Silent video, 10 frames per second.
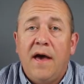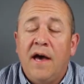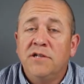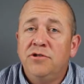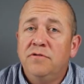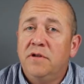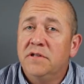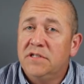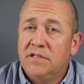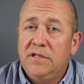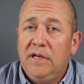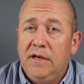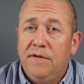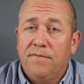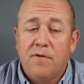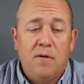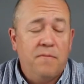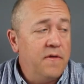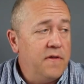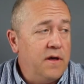As you can see
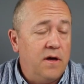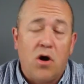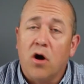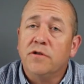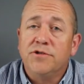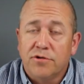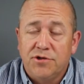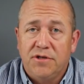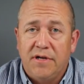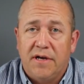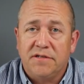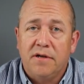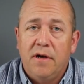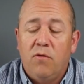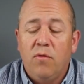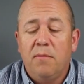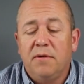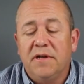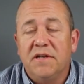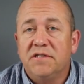from the card insertion test, we were
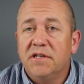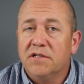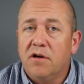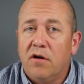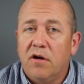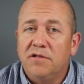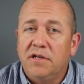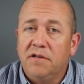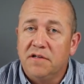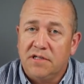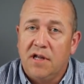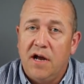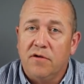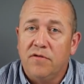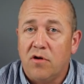able to get 6 cards into the slider.